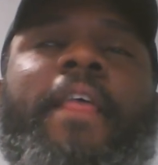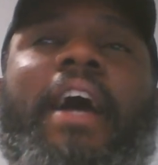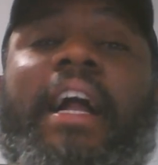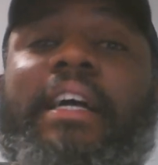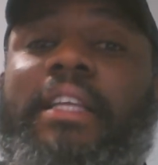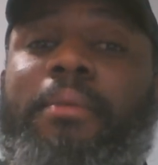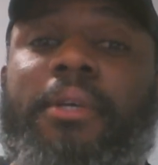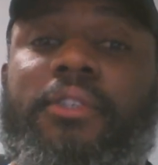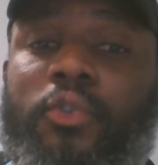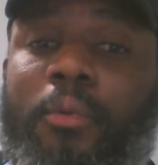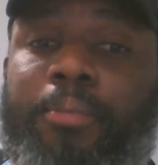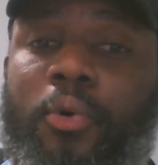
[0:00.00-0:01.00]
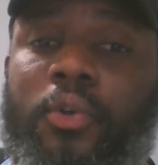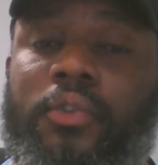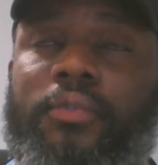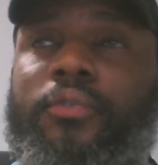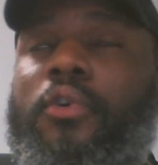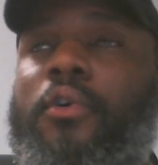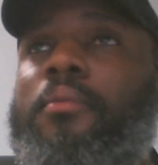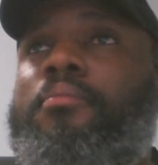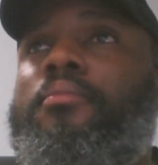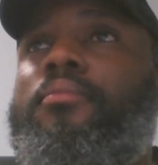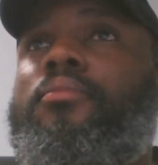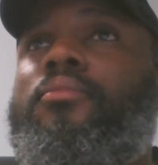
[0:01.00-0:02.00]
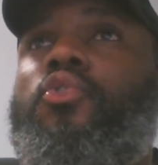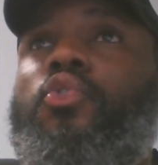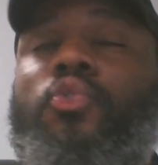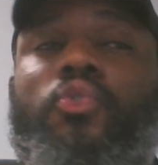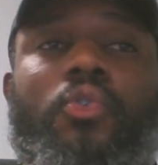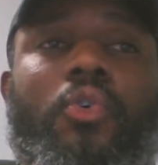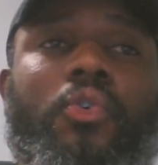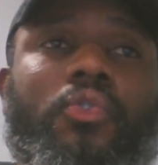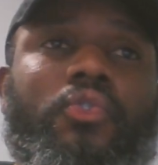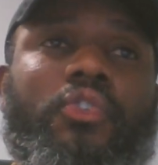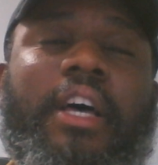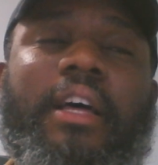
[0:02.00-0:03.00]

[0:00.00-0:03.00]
academic support from tutors,